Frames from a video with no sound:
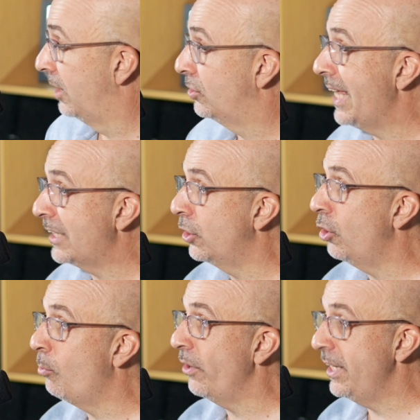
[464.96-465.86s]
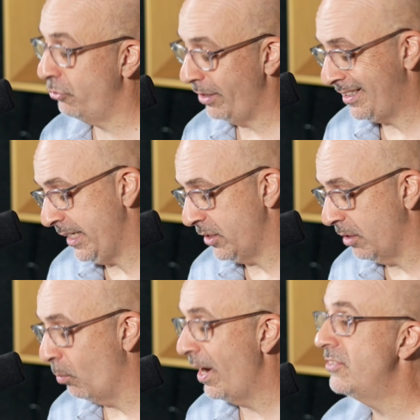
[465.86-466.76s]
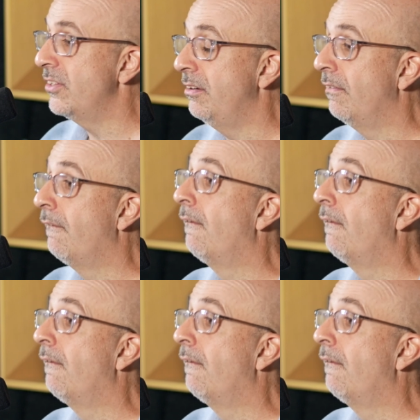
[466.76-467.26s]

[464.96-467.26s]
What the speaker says: So that's a little more interesting in some ways than,